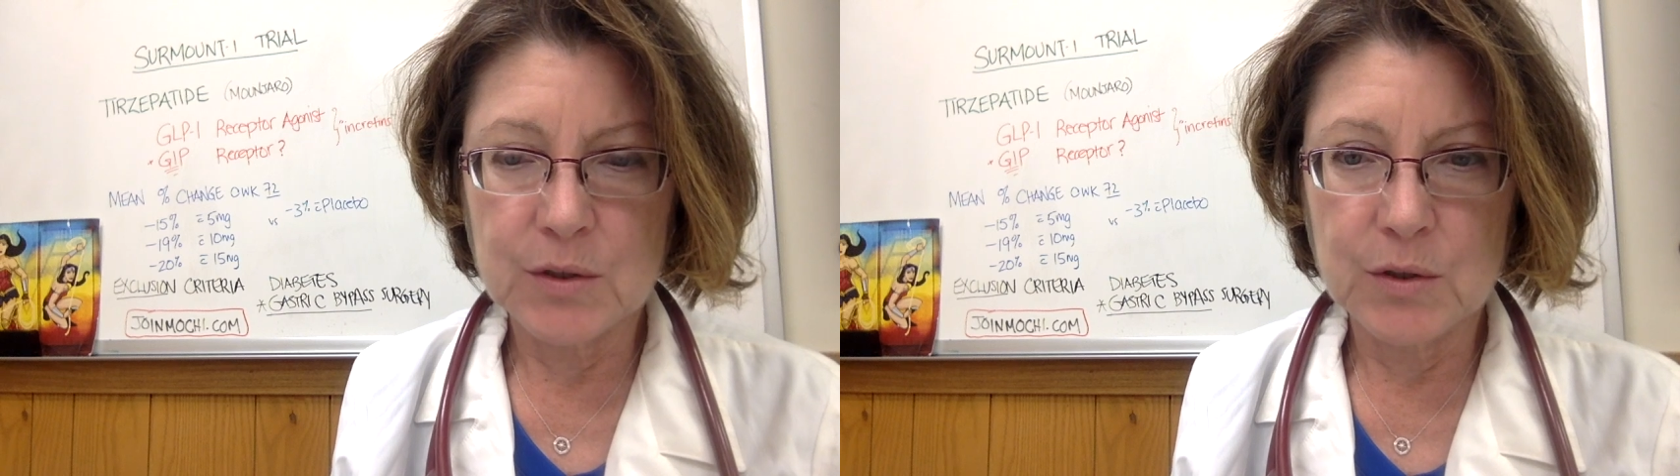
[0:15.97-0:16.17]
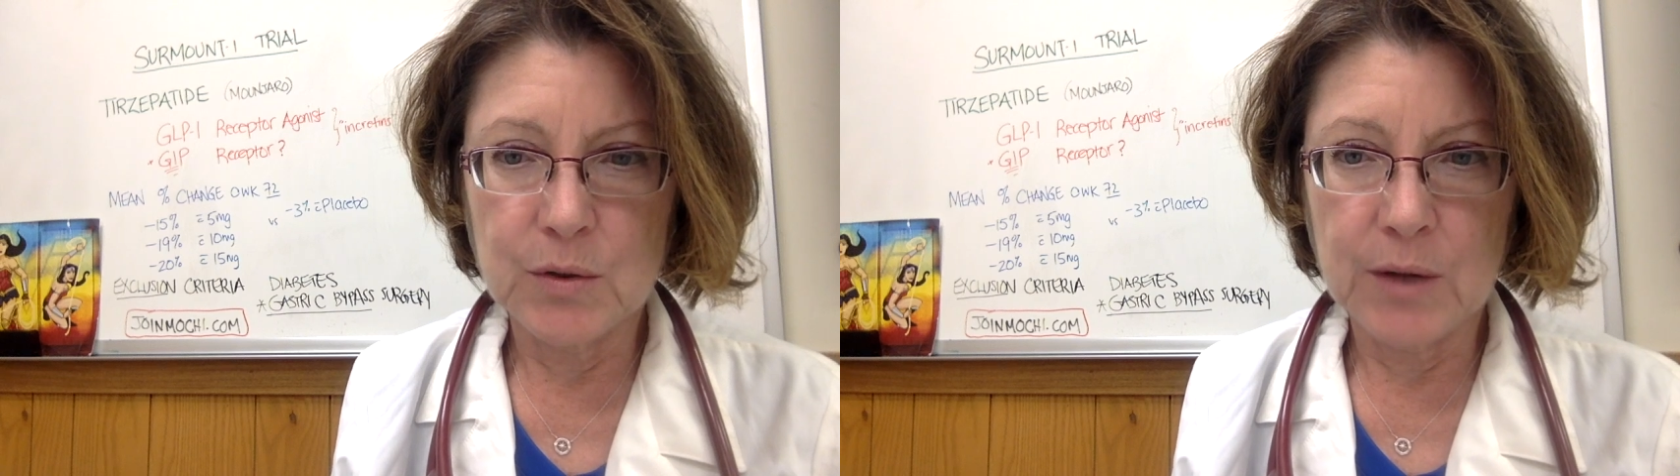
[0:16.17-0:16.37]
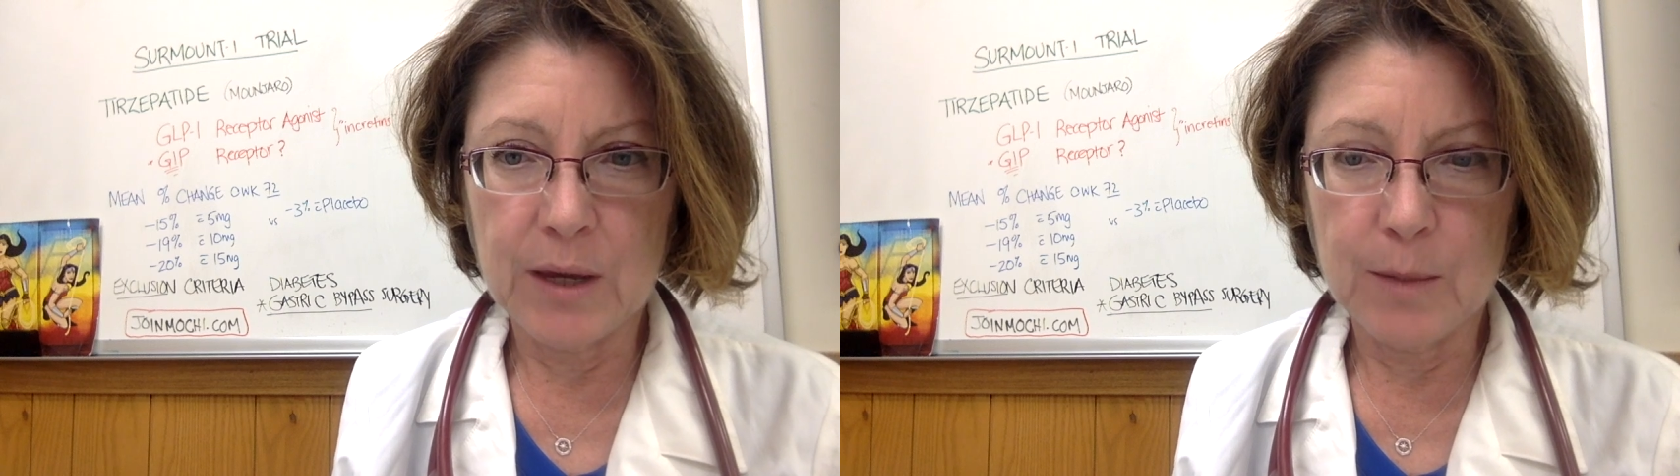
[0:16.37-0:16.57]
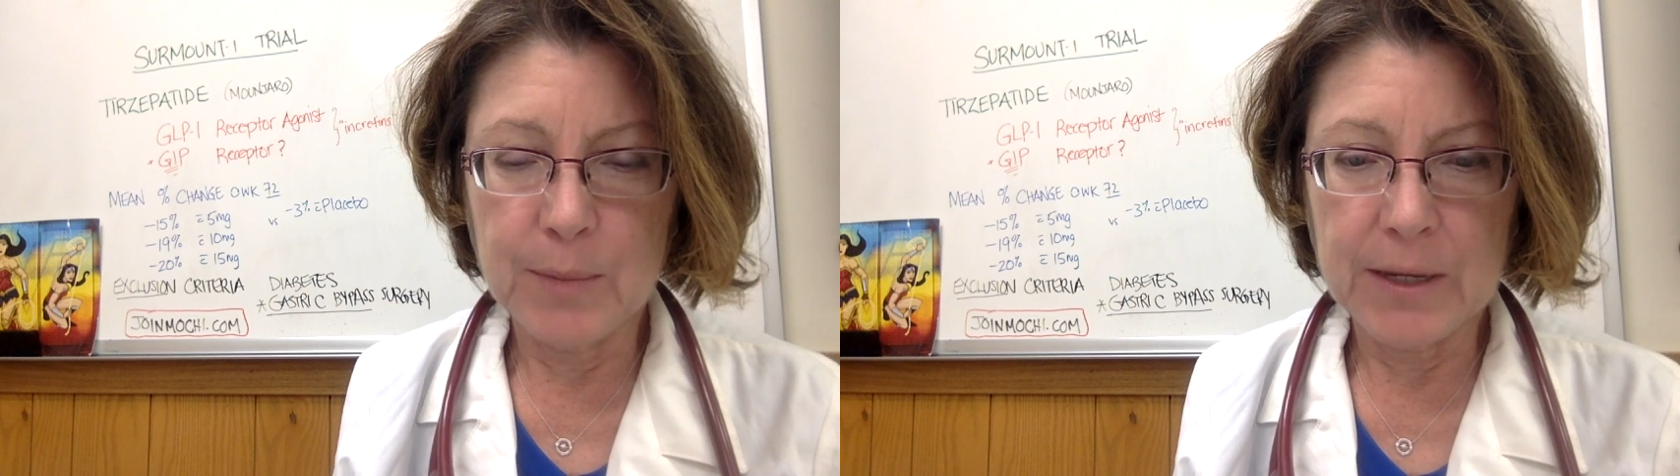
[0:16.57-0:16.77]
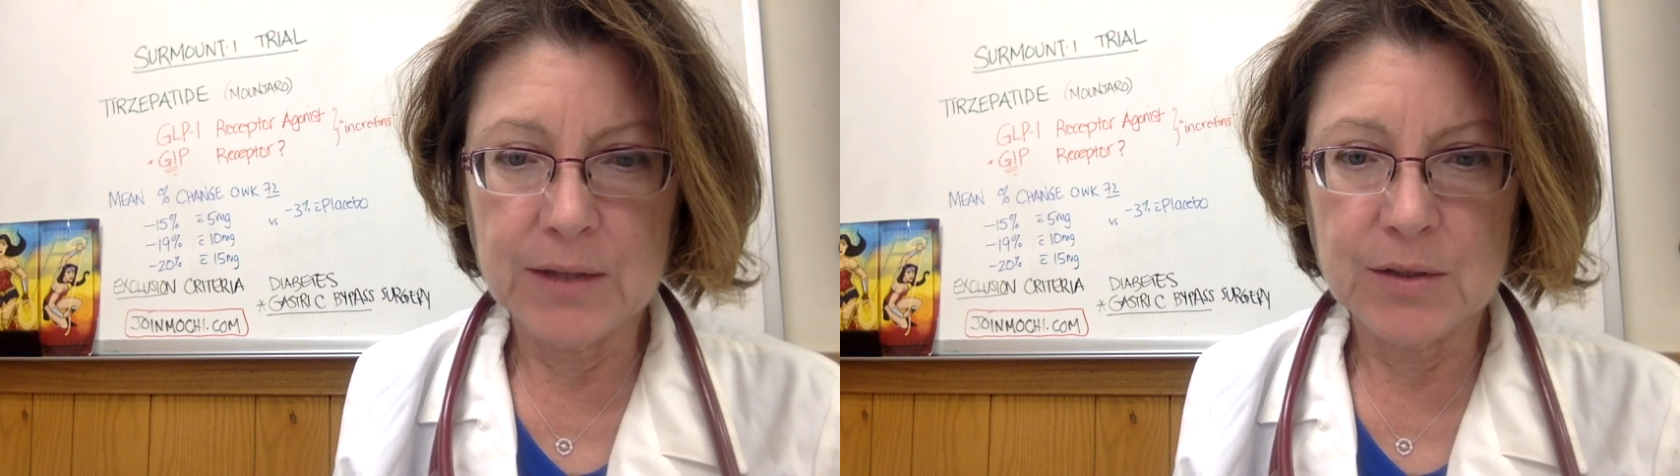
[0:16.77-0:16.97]
to help
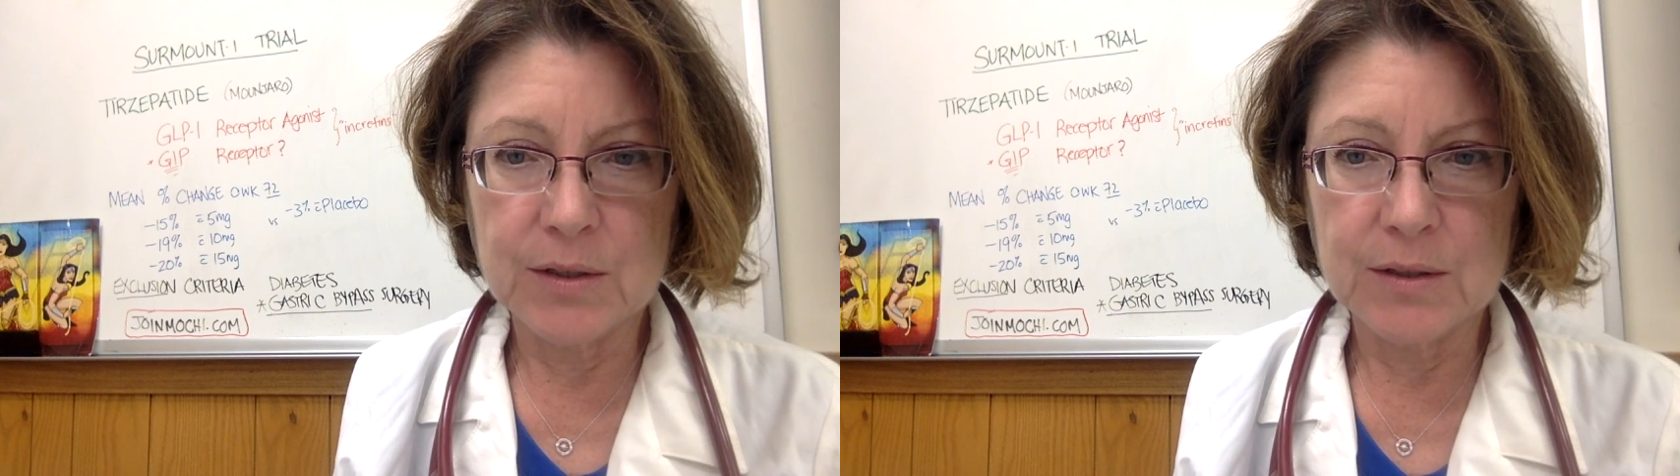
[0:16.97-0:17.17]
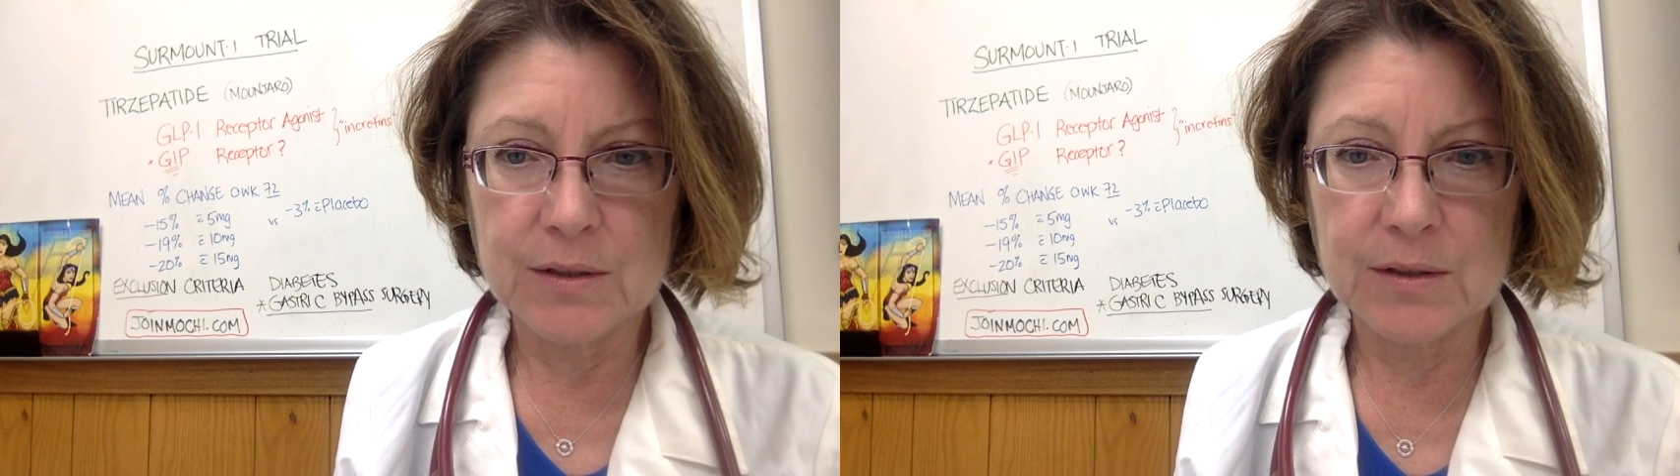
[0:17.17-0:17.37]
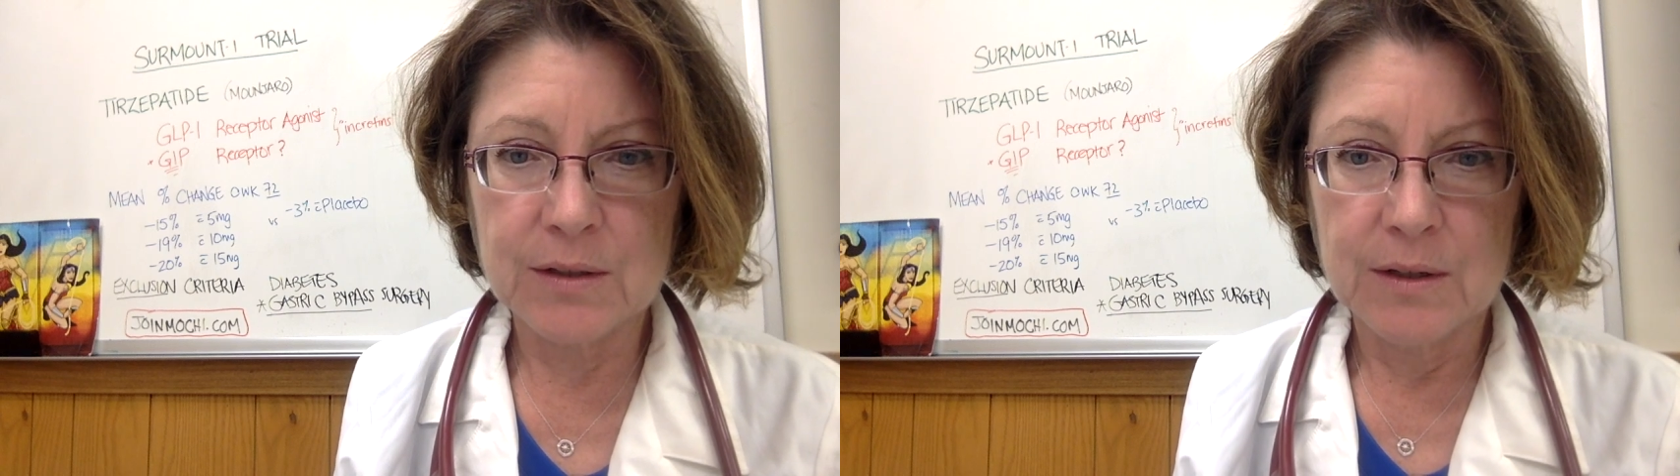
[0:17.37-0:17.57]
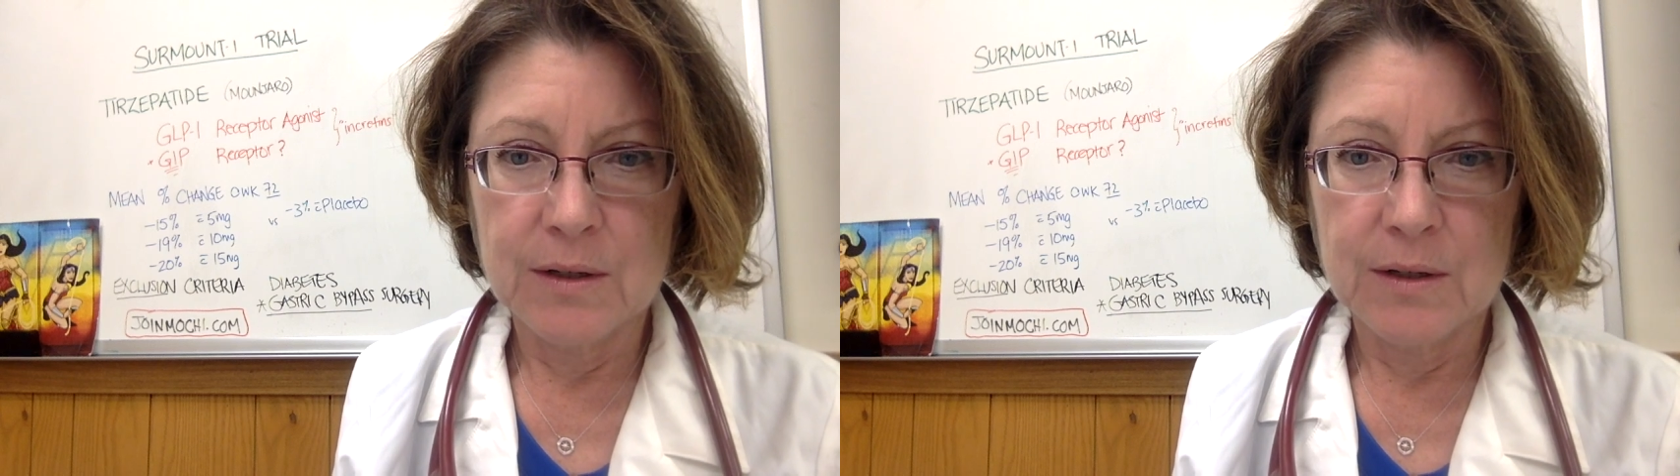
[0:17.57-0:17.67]
patients